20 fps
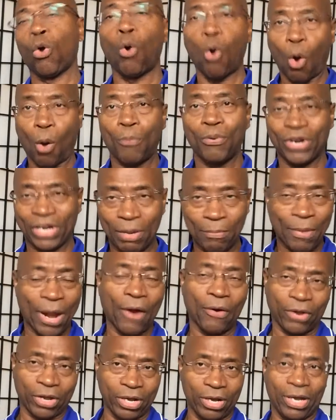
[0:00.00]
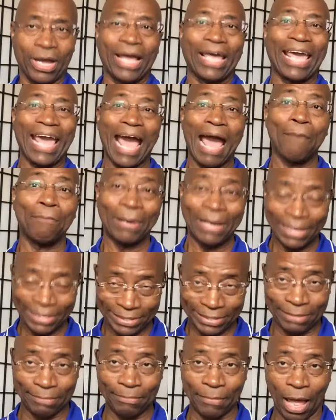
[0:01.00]
Corporate America,
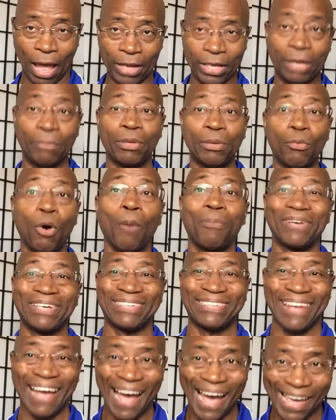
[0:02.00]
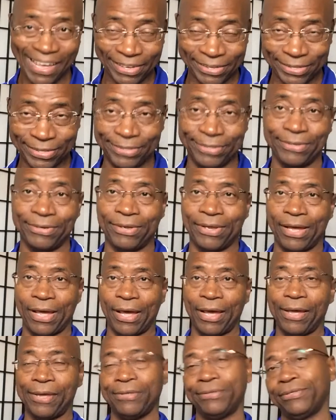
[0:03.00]
capitalism, to be more precise,
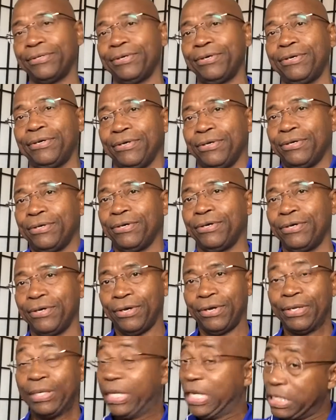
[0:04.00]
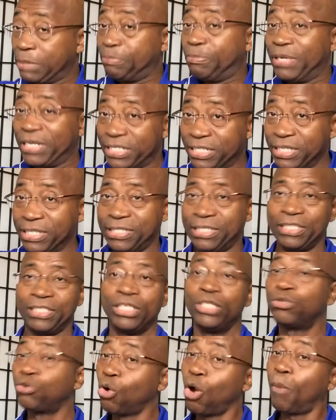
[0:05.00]
okay? These businesses,
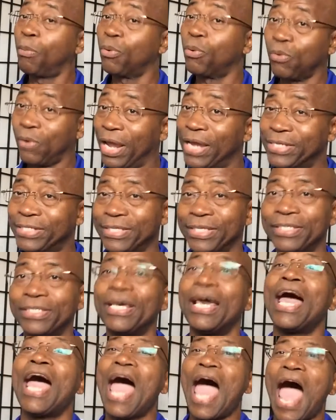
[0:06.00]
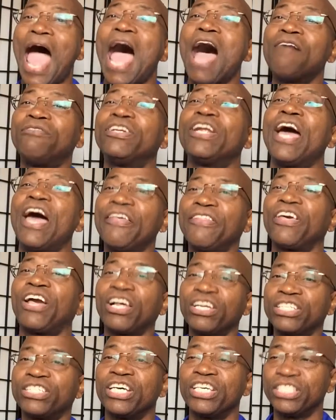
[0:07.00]
these corporations have an
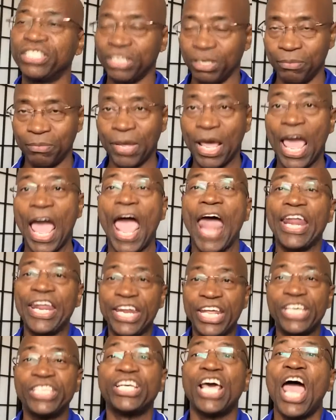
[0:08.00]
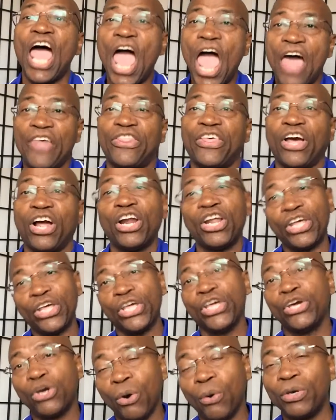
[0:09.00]
ethical system, and it is ethical
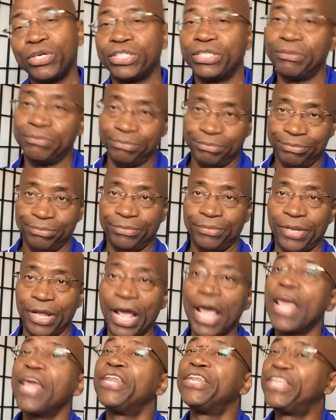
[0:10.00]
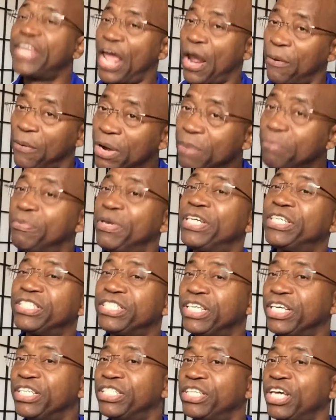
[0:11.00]
egoism. They're in
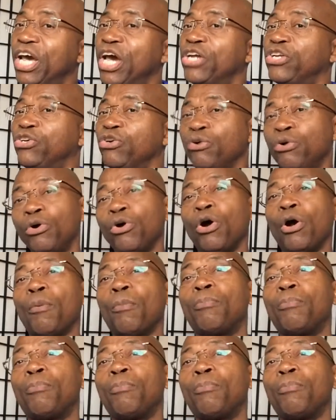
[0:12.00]
business to